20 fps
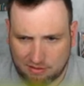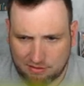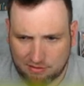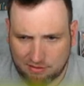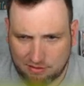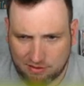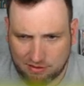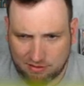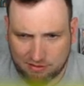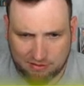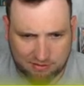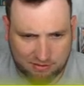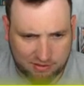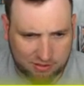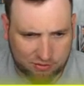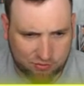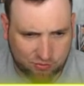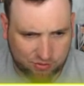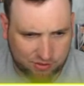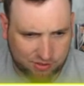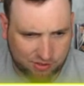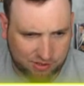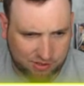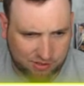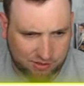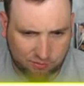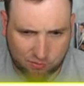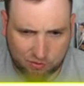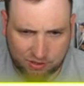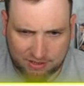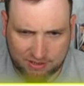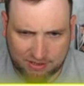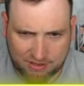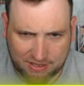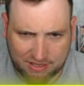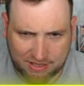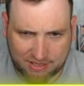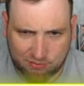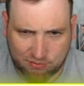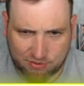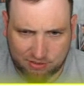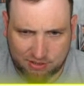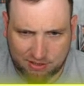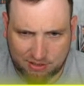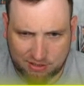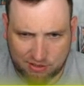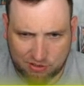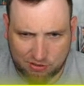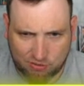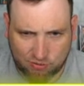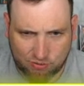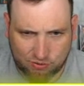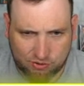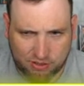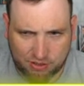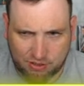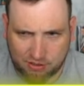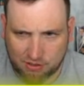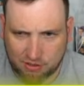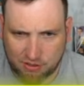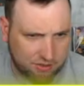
Huh, interesting. What deck was he using?